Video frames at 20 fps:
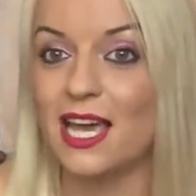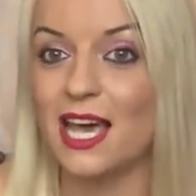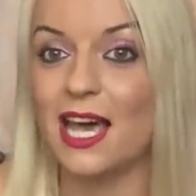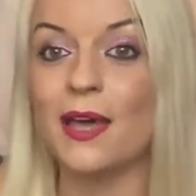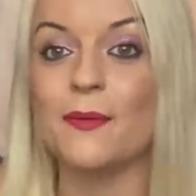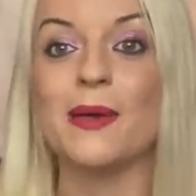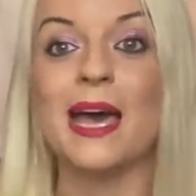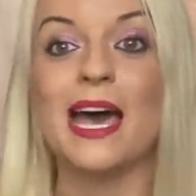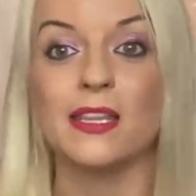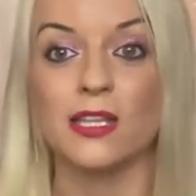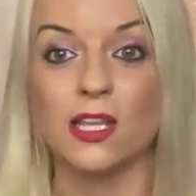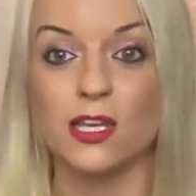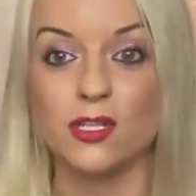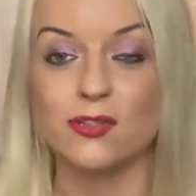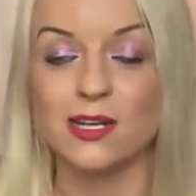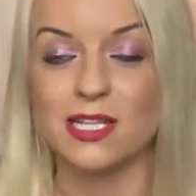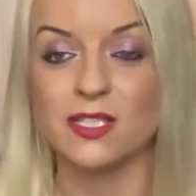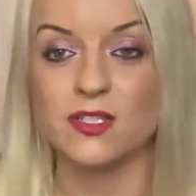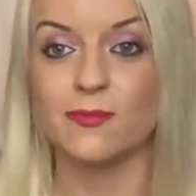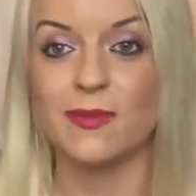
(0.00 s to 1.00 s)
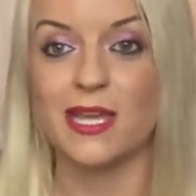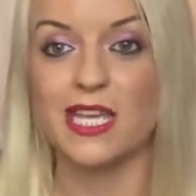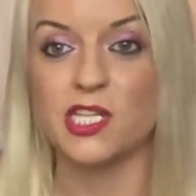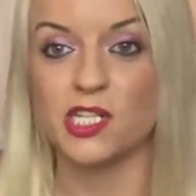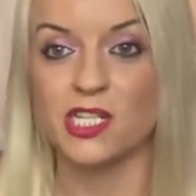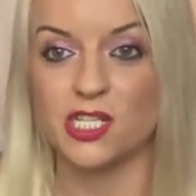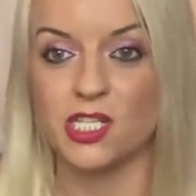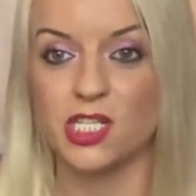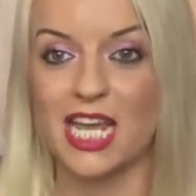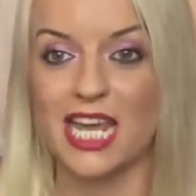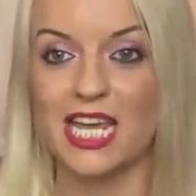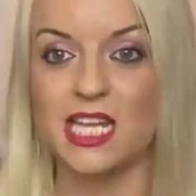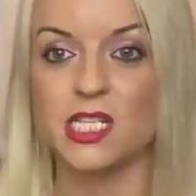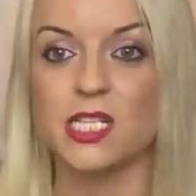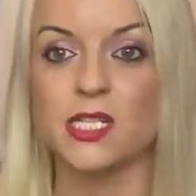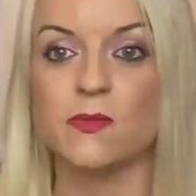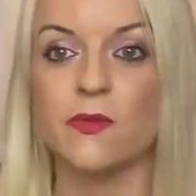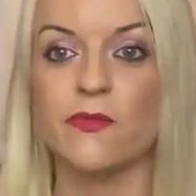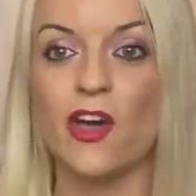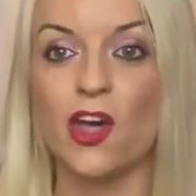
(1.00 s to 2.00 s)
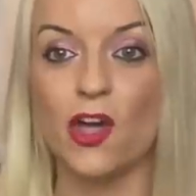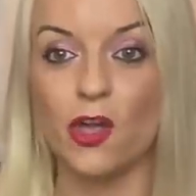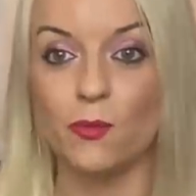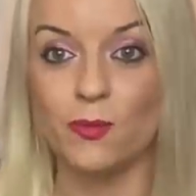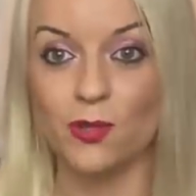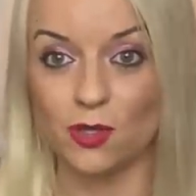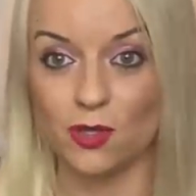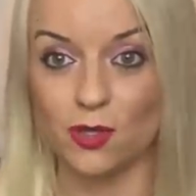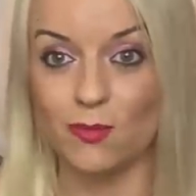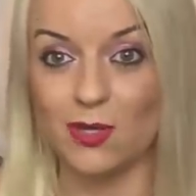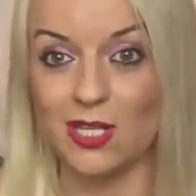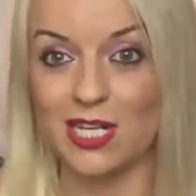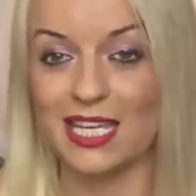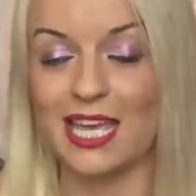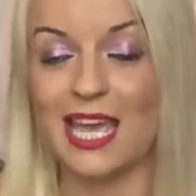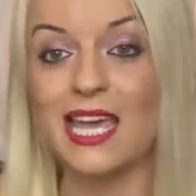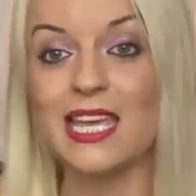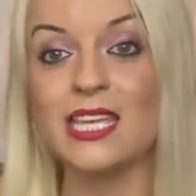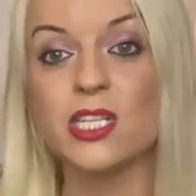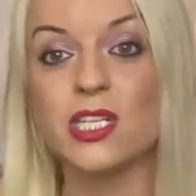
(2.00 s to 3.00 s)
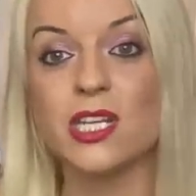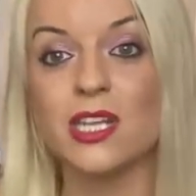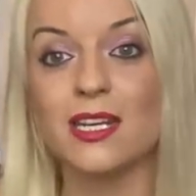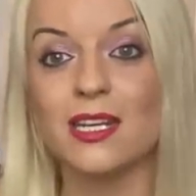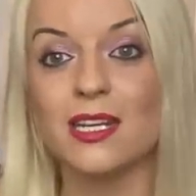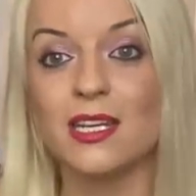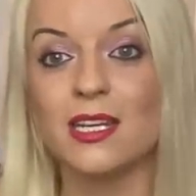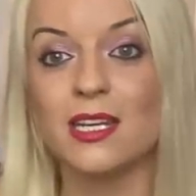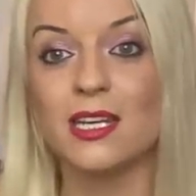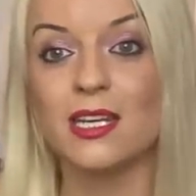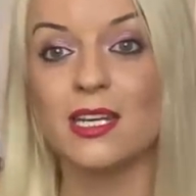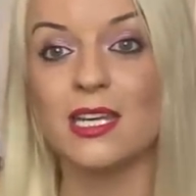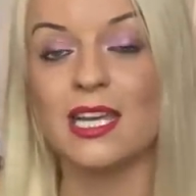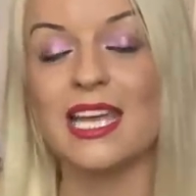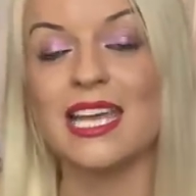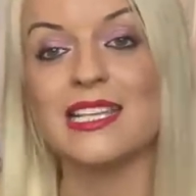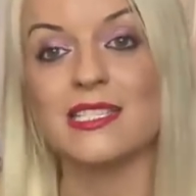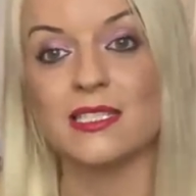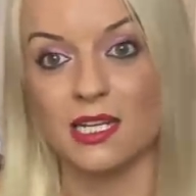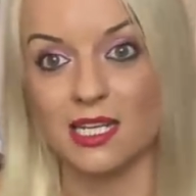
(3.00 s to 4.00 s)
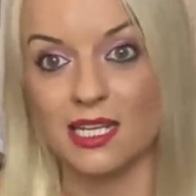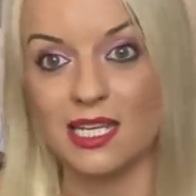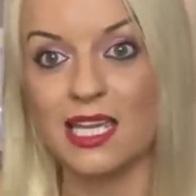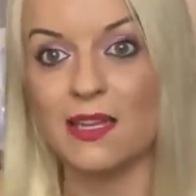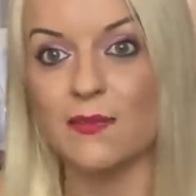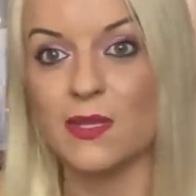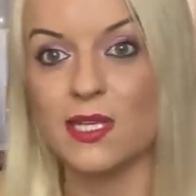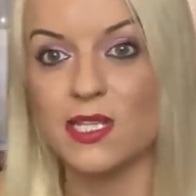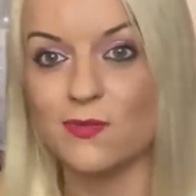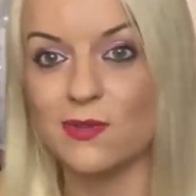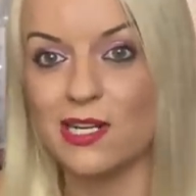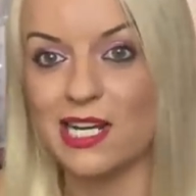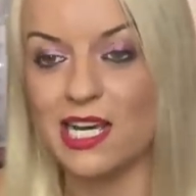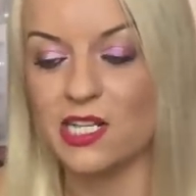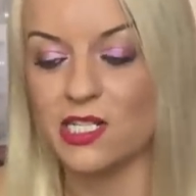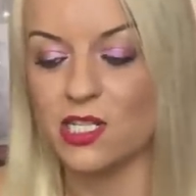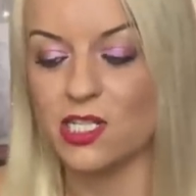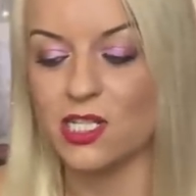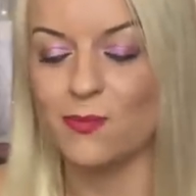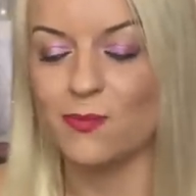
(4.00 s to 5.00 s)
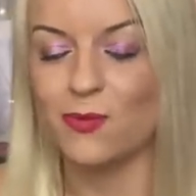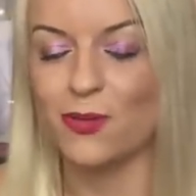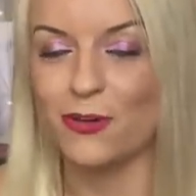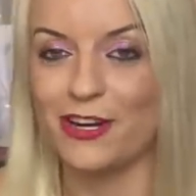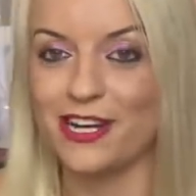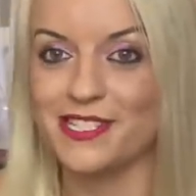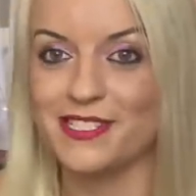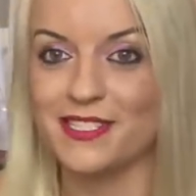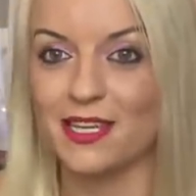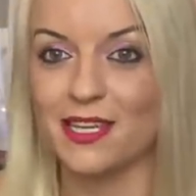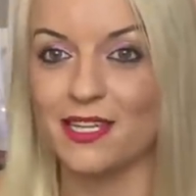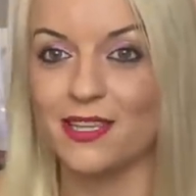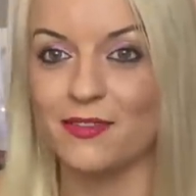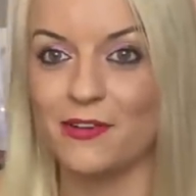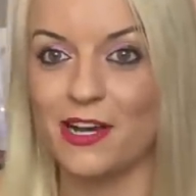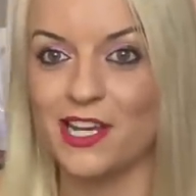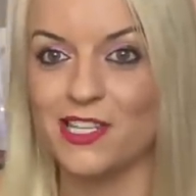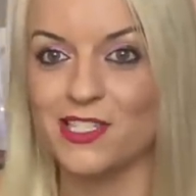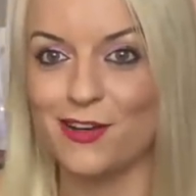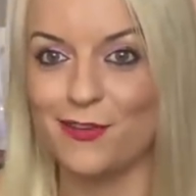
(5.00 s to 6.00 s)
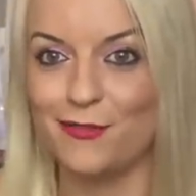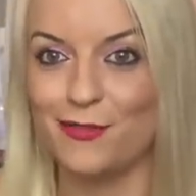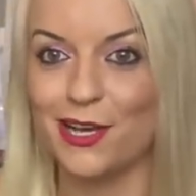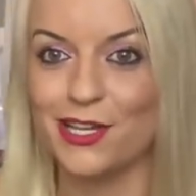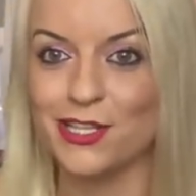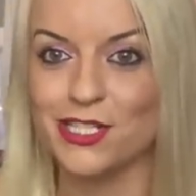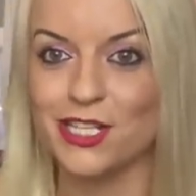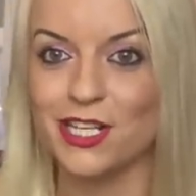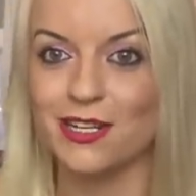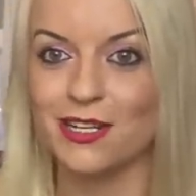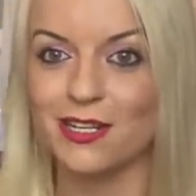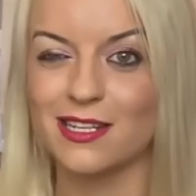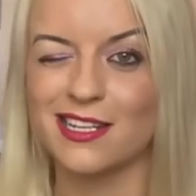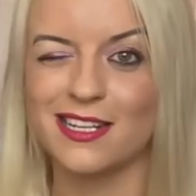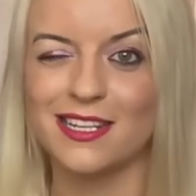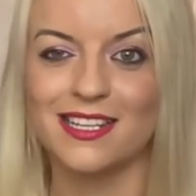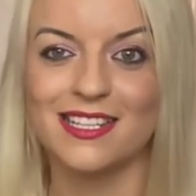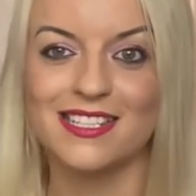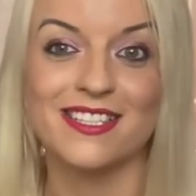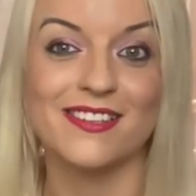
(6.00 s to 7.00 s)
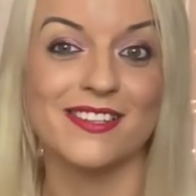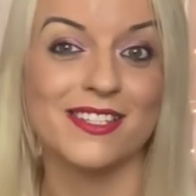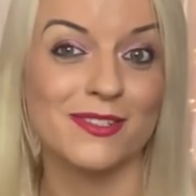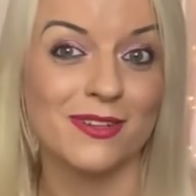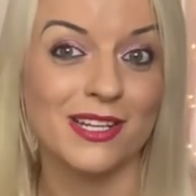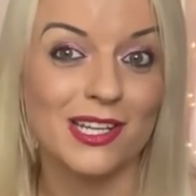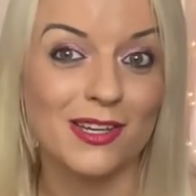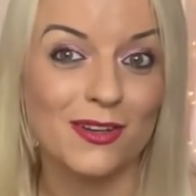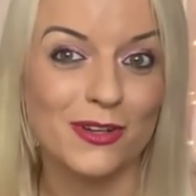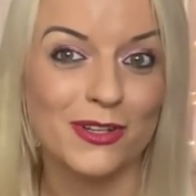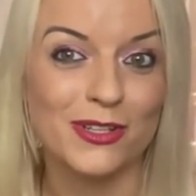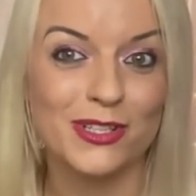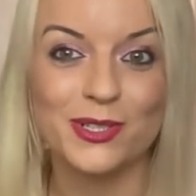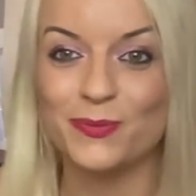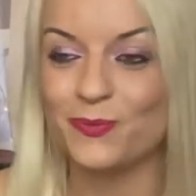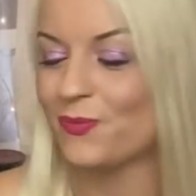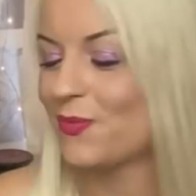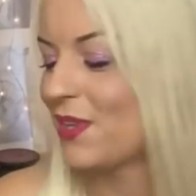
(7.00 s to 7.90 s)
Um, and those transformation and changes with open communication is going to keep this relationship progressing in the right direction. So it's really good.